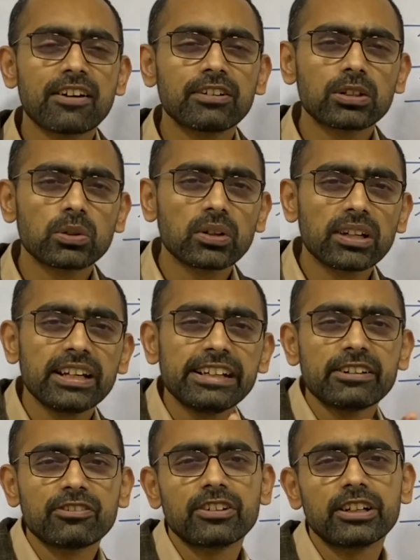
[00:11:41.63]
a totally
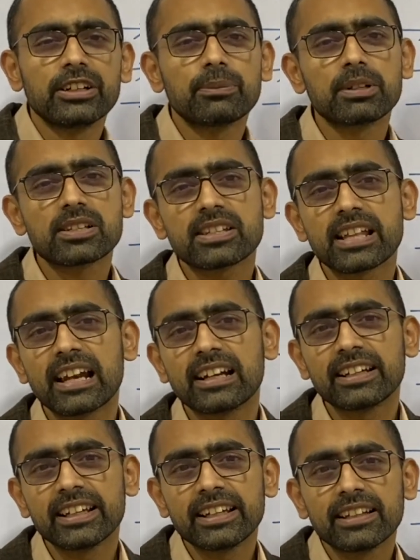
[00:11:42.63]
different
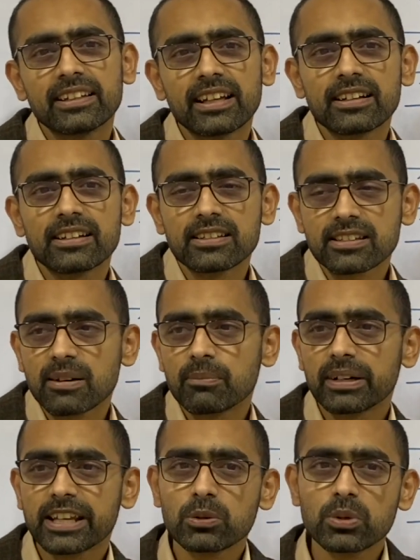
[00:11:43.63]
personality than
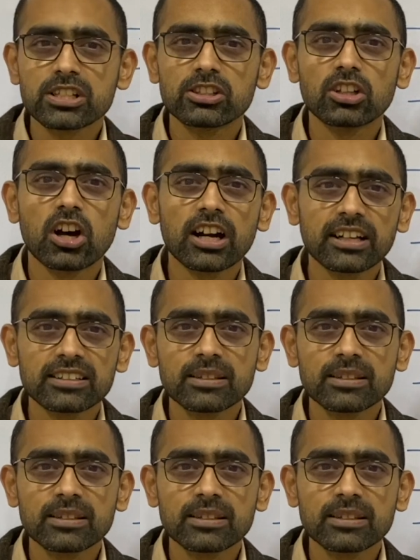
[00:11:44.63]
somebody who is not,